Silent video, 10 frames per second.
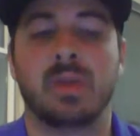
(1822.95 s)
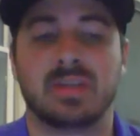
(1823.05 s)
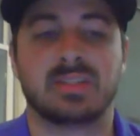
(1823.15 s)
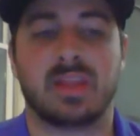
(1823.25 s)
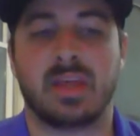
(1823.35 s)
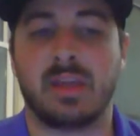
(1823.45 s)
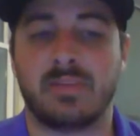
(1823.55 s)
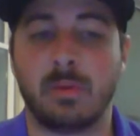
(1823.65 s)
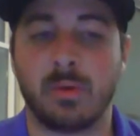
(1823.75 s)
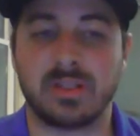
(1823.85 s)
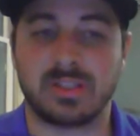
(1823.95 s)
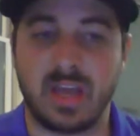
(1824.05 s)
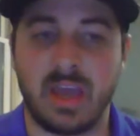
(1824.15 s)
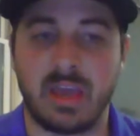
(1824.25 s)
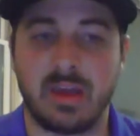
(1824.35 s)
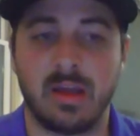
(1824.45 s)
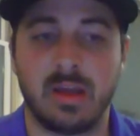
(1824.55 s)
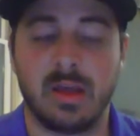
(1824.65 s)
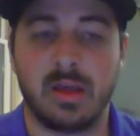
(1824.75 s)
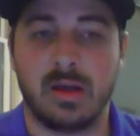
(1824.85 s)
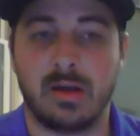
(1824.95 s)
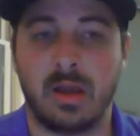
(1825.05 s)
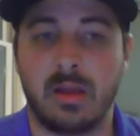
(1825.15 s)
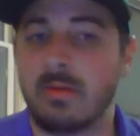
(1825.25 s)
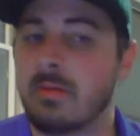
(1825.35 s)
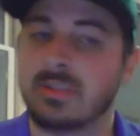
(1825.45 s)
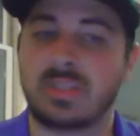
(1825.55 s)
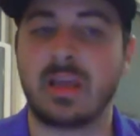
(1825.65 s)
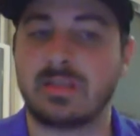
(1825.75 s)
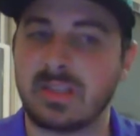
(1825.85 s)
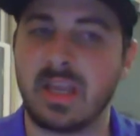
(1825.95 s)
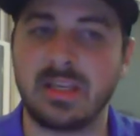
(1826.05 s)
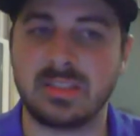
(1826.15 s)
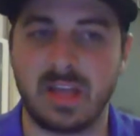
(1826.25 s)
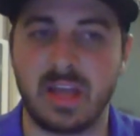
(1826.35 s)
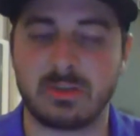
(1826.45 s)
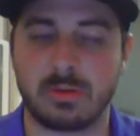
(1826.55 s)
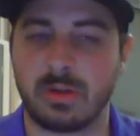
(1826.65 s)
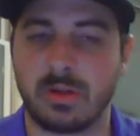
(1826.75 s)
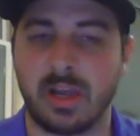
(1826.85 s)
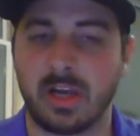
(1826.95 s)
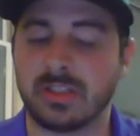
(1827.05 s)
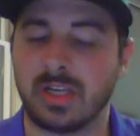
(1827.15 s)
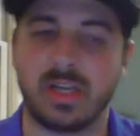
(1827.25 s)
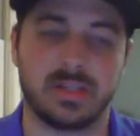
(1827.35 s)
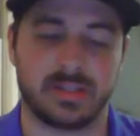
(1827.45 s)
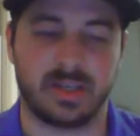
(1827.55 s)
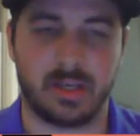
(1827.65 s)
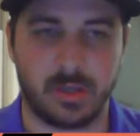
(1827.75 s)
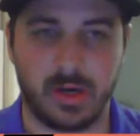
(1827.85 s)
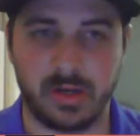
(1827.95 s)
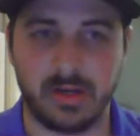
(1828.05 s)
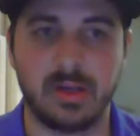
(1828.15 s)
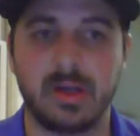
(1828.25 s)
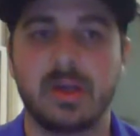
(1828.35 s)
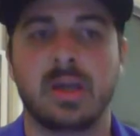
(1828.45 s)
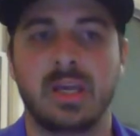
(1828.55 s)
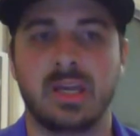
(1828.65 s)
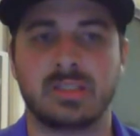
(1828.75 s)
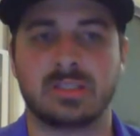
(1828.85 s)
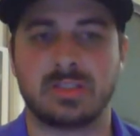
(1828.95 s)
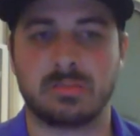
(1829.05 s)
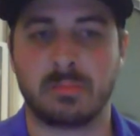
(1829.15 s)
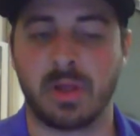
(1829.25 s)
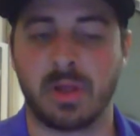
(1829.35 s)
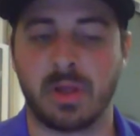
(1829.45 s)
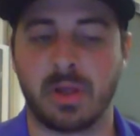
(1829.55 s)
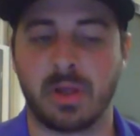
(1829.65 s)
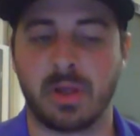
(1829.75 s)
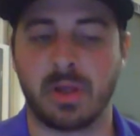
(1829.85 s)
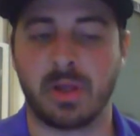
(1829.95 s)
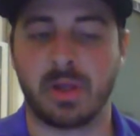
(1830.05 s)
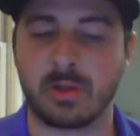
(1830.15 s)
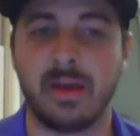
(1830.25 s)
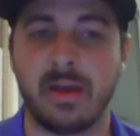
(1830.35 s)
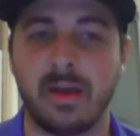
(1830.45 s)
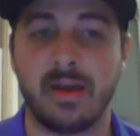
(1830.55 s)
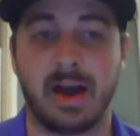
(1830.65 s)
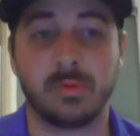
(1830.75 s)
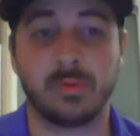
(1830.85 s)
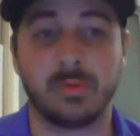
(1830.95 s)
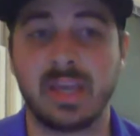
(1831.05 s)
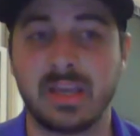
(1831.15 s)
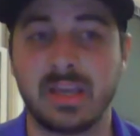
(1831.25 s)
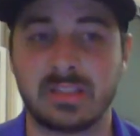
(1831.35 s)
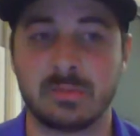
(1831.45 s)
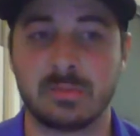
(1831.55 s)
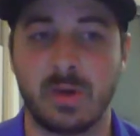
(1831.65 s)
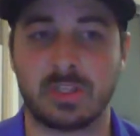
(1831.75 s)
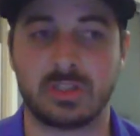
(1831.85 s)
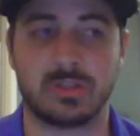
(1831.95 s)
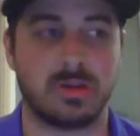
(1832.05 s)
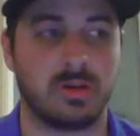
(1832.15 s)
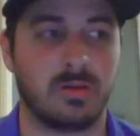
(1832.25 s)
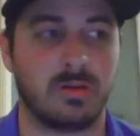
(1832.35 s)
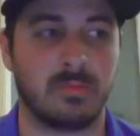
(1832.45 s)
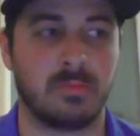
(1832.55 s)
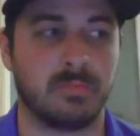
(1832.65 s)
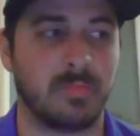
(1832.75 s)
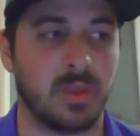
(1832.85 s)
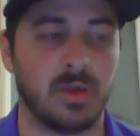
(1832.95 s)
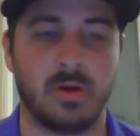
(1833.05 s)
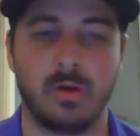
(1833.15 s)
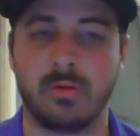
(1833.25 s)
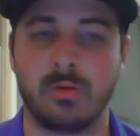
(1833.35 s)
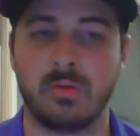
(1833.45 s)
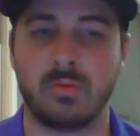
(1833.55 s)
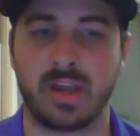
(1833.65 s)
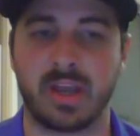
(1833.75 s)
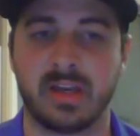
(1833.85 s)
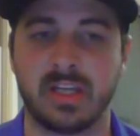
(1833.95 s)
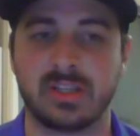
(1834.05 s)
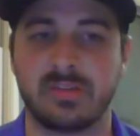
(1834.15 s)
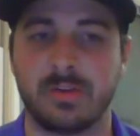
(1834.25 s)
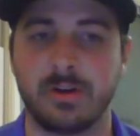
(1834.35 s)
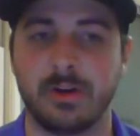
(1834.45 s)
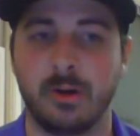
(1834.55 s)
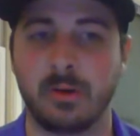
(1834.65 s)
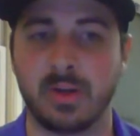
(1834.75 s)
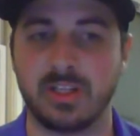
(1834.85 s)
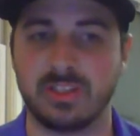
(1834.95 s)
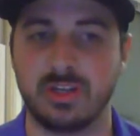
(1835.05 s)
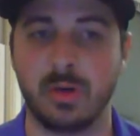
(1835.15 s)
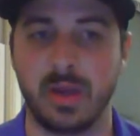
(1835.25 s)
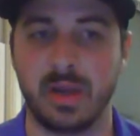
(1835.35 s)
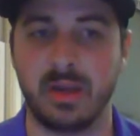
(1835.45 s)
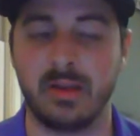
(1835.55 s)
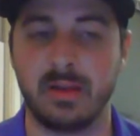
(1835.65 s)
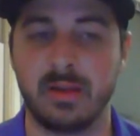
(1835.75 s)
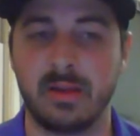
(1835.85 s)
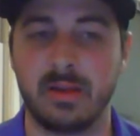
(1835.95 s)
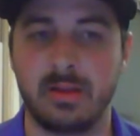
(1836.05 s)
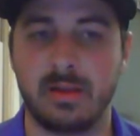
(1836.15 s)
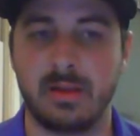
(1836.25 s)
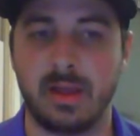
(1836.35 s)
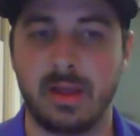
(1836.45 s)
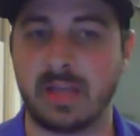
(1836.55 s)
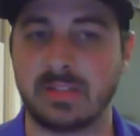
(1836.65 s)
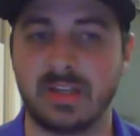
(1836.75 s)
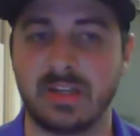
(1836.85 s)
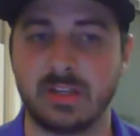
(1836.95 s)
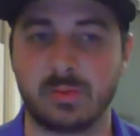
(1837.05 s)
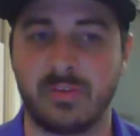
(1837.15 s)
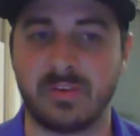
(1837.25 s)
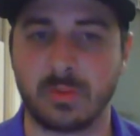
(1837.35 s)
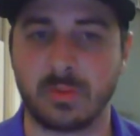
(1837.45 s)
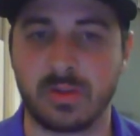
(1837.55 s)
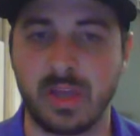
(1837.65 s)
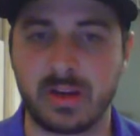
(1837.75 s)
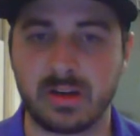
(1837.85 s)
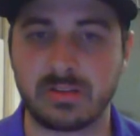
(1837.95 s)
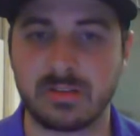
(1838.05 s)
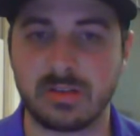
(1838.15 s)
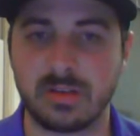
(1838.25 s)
because if he would have stayed, and say he stays with the Lakers and he doesn't get traded, he gets to play with LeBron. I don't think he gets as much, recognition for doing what he's doing as he does if he's with the Lakers.